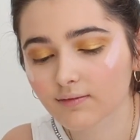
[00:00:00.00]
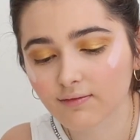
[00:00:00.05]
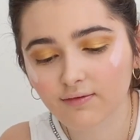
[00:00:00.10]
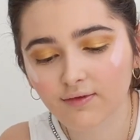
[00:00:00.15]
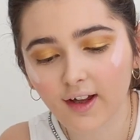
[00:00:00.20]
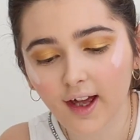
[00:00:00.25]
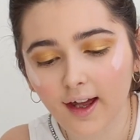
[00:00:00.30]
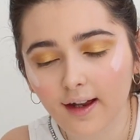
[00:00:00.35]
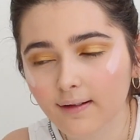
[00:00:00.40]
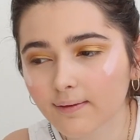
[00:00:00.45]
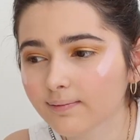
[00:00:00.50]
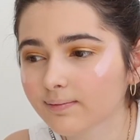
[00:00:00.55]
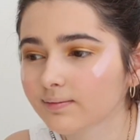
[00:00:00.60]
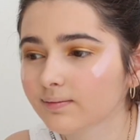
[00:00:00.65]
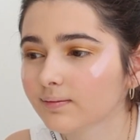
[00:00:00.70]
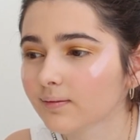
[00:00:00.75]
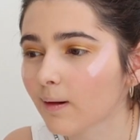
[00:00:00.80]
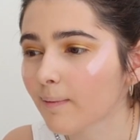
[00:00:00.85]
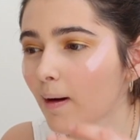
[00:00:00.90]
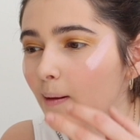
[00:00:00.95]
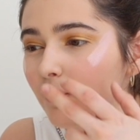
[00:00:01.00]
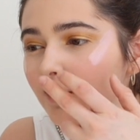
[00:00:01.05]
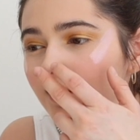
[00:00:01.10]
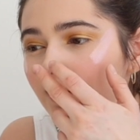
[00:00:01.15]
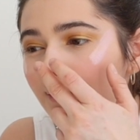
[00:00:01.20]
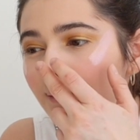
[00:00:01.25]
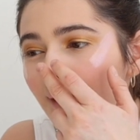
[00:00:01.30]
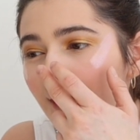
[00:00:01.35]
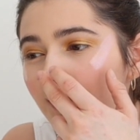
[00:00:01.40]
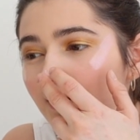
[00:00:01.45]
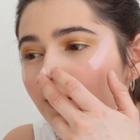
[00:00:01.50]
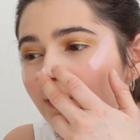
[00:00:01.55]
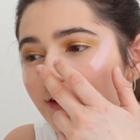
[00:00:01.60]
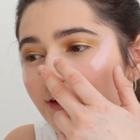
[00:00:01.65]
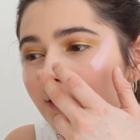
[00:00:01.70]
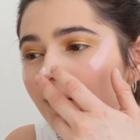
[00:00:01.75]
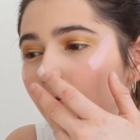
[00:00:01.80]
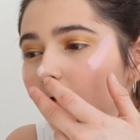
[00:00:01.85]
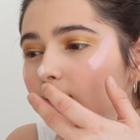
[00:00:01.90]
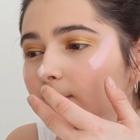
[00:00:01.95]
And then I might put some on my nose
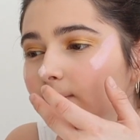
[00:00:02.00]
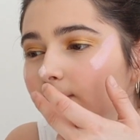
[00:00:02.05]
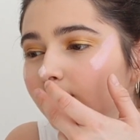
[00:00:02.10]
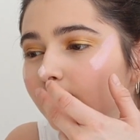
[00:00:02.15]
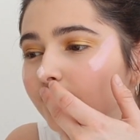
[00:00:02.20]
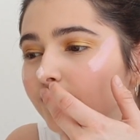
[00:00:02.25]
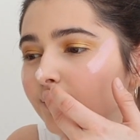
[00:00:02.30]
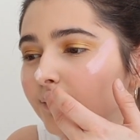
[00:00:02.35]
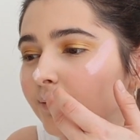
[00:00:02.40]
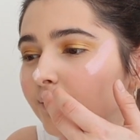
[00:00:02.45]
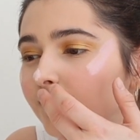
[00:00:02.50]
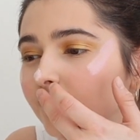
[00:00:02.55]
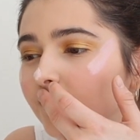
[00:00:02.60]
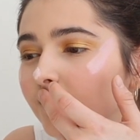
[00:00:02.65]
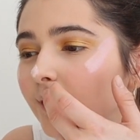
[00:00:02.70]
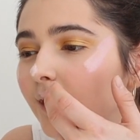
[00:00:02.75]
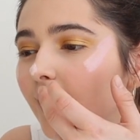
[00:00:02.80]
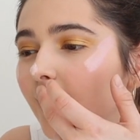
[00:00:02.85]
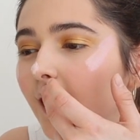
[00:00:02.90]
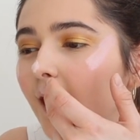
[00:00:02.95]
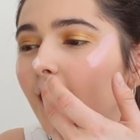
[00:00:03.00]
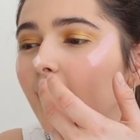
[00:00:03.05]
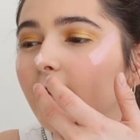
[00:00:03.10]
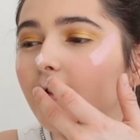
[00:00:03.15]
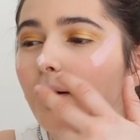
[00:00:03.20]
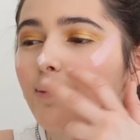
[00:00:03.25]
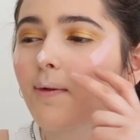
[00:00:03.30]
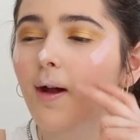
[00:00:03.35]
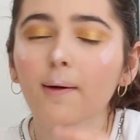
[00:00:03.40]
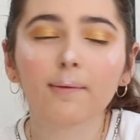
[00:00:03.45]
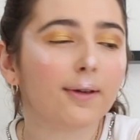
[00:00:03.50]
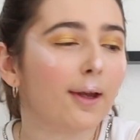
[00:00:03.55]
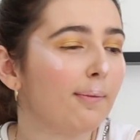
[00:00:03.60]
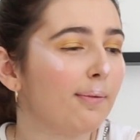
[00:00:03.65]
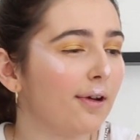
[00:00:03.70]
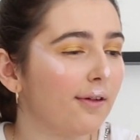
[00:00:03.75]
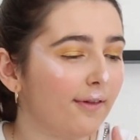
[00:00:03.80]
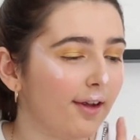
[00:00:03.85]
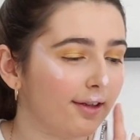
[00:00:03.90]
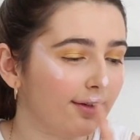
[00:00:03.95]
too, and here. Sometimes I
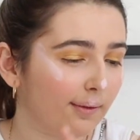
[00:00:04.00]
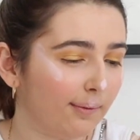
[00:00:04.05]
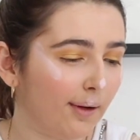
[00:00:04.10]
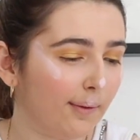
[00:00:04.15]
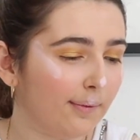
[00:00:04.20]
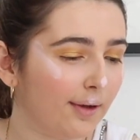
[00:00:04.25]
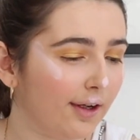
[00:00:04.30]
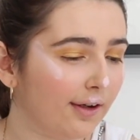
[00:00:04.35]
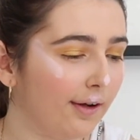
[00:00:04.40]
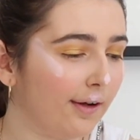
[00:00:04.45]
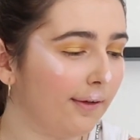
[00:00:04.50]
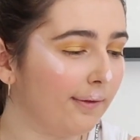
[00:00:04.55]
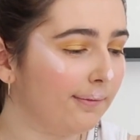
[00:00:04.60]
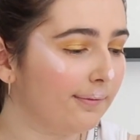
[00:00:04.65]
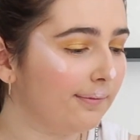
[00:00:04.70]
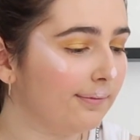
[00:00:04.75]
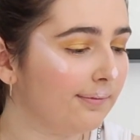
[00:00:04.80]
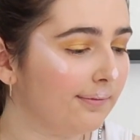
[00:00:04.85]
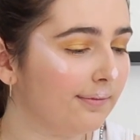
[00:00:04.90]
put it there, sometimes I don't.